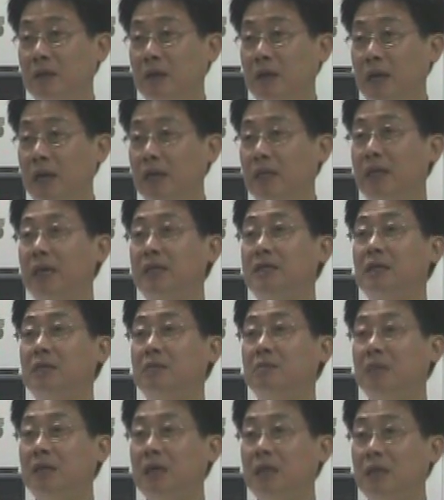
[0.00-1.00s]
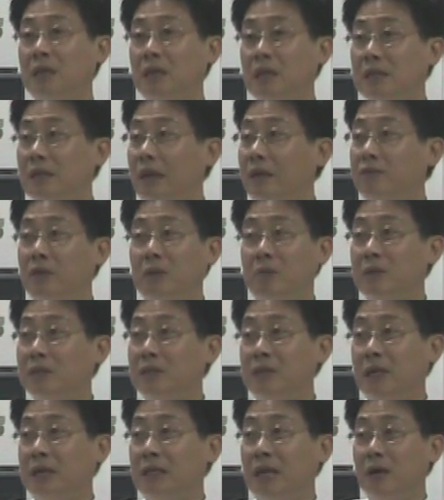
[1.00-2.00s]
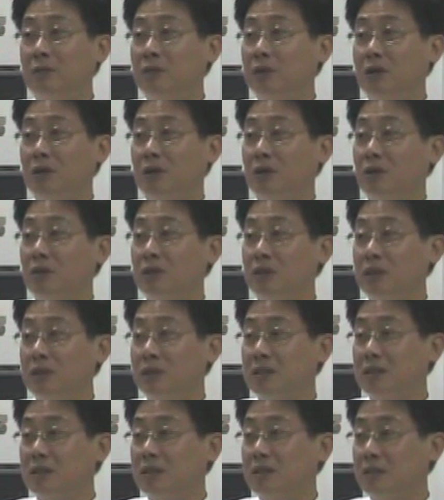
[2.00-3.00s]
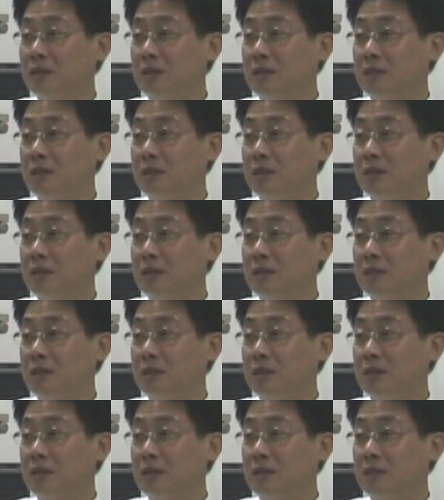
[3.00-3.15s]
it doesn't mean that we must take down the crosses.